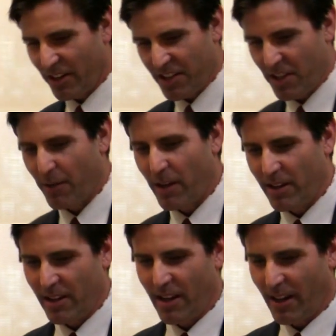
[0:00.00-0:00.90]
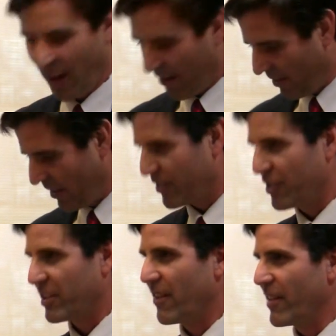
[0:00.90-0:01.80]
okay, so I want
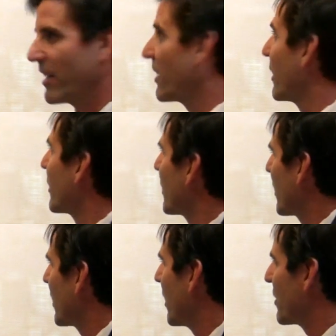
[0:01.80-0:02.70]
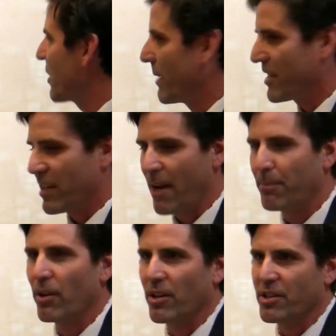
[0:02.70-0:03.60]
just giving some
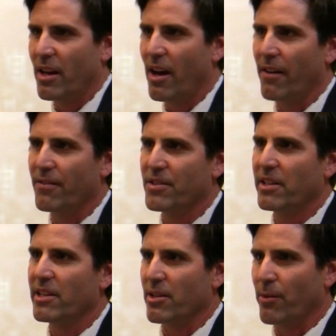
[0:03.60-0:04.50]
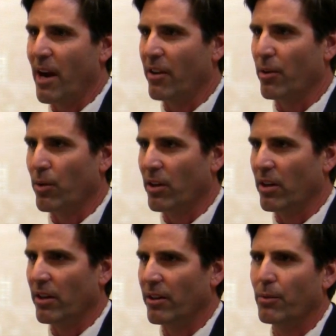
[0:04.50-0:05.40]
examples of cities around the
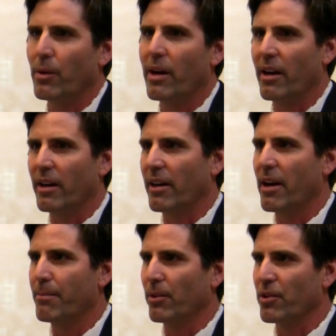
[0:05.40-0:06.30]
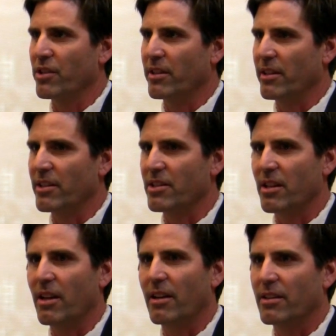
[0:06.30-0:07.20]
world where air pollution
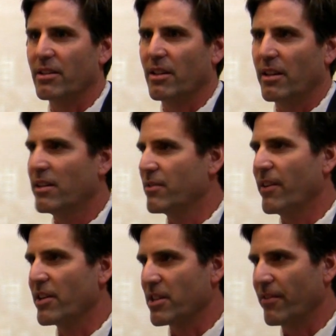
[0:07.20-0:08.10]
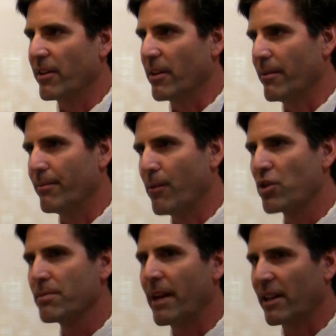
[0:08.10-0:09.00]
is very severe.
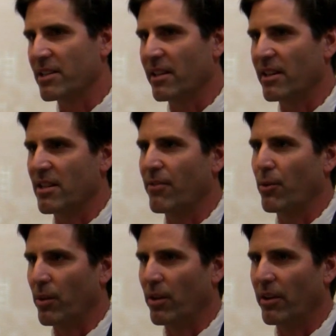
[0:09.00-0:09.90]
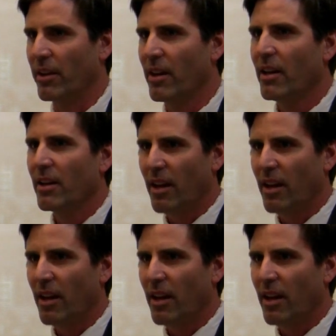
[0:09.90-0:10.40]
Most megacities of the world